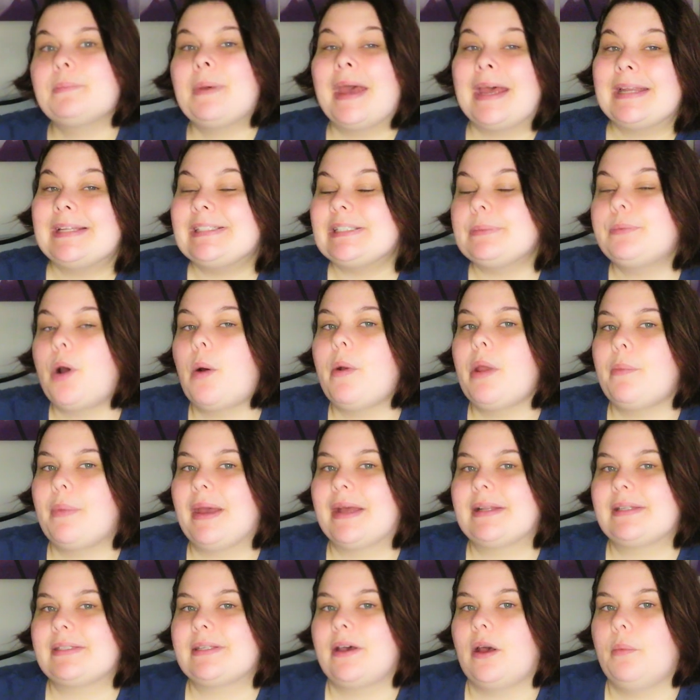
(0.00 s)
Pens are probably
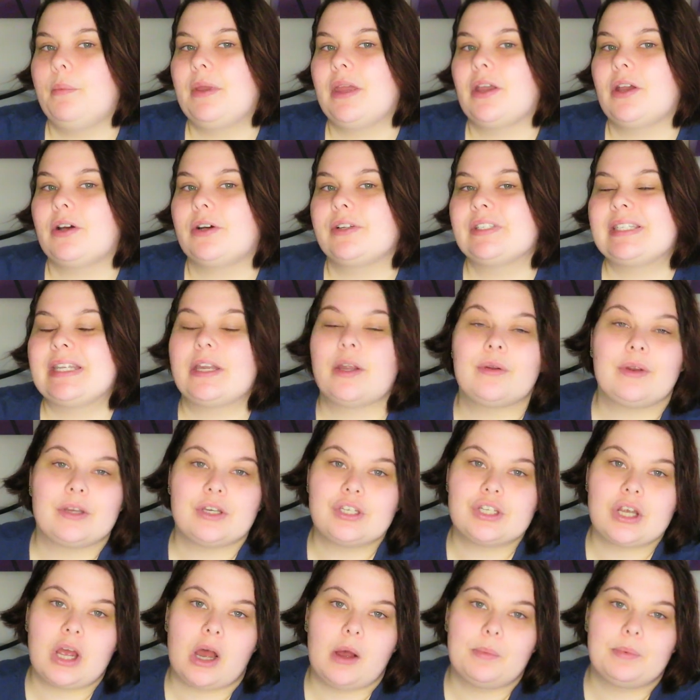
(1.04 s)
better because they don't
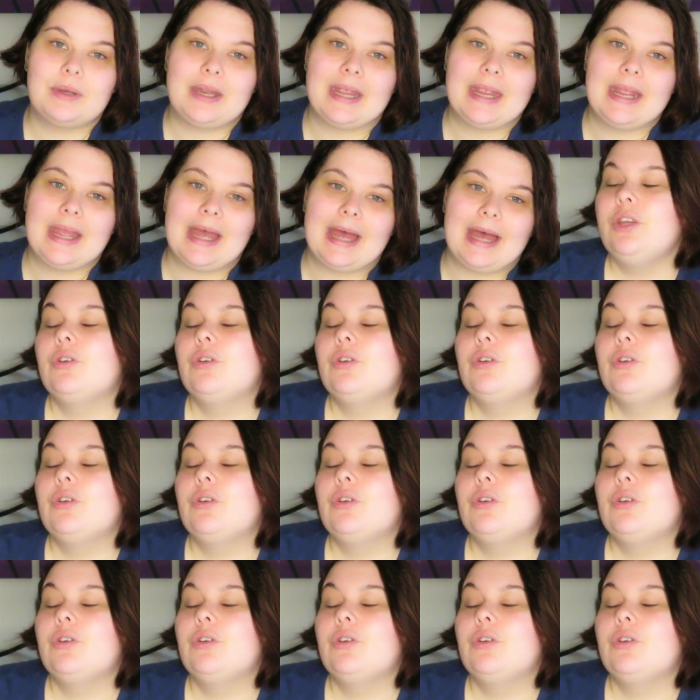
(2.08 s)
need sharpening.